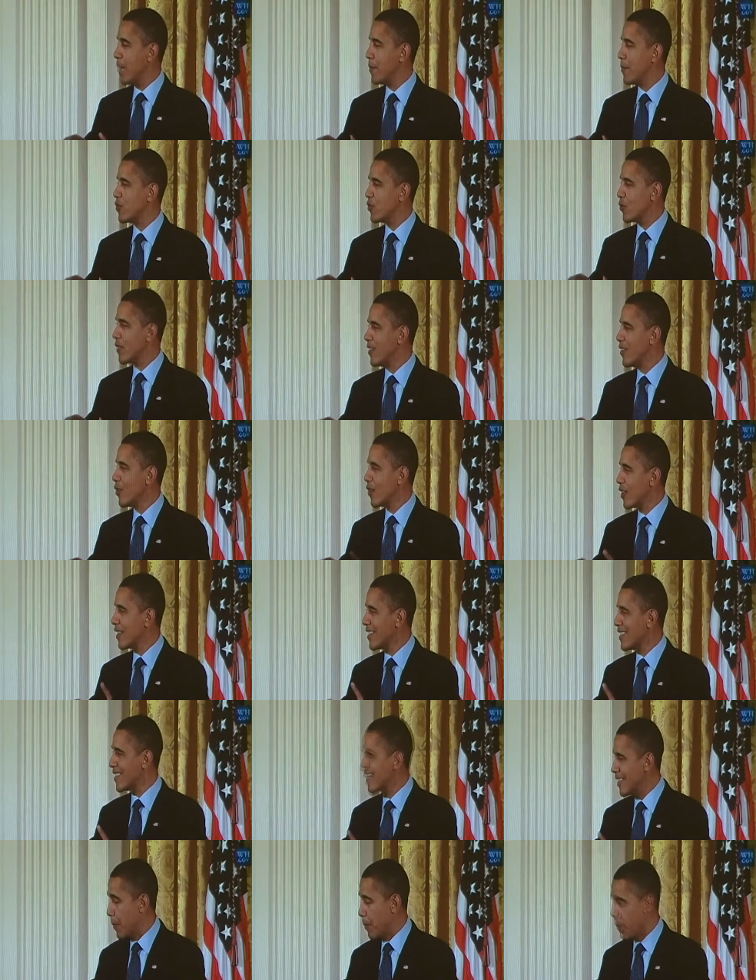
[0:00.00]
chemistry during
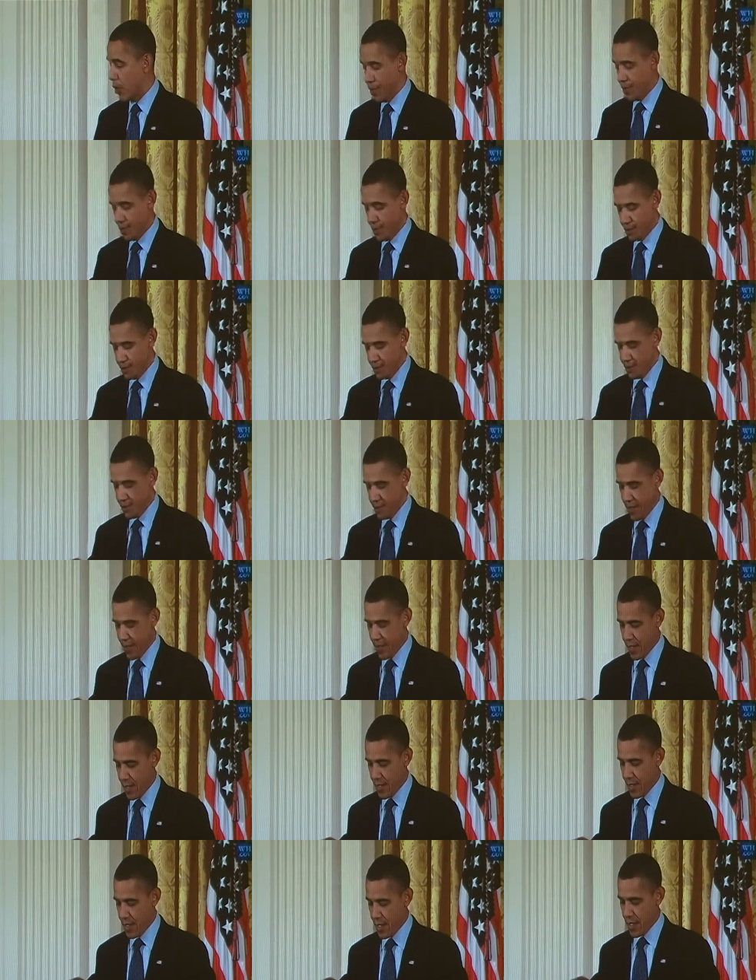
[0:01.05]
the summer.
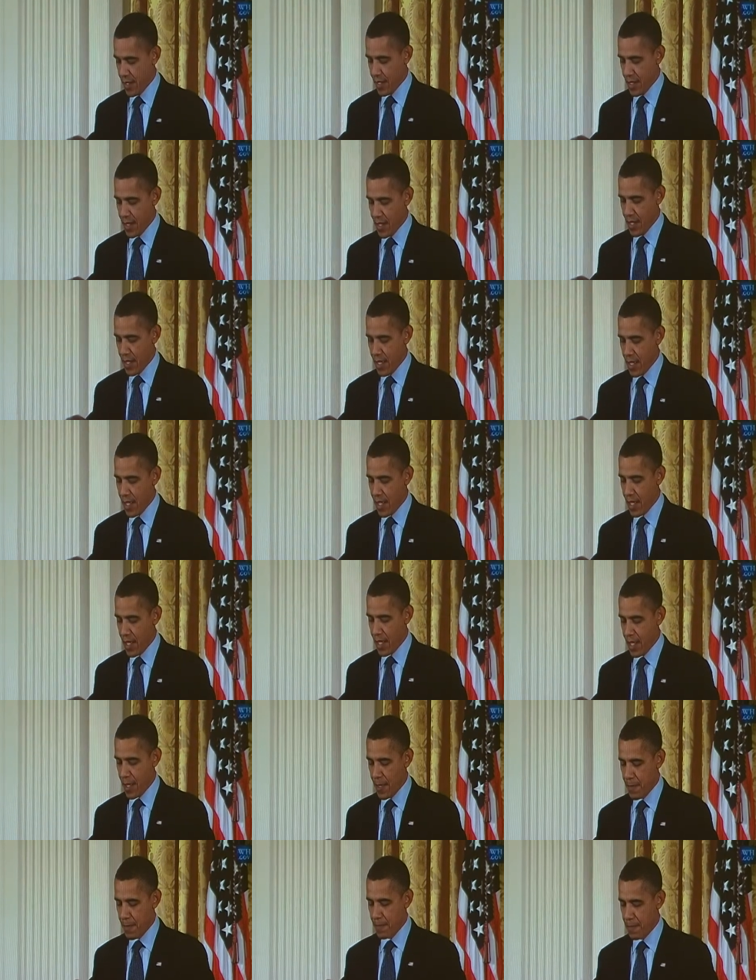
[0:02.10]

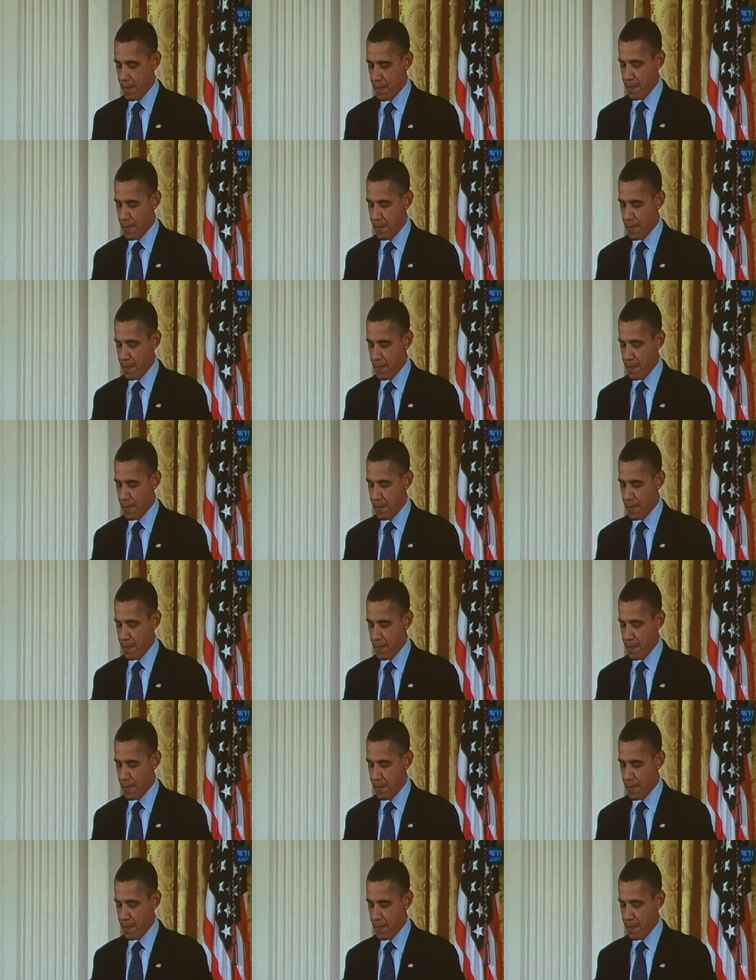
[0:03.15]
Uh,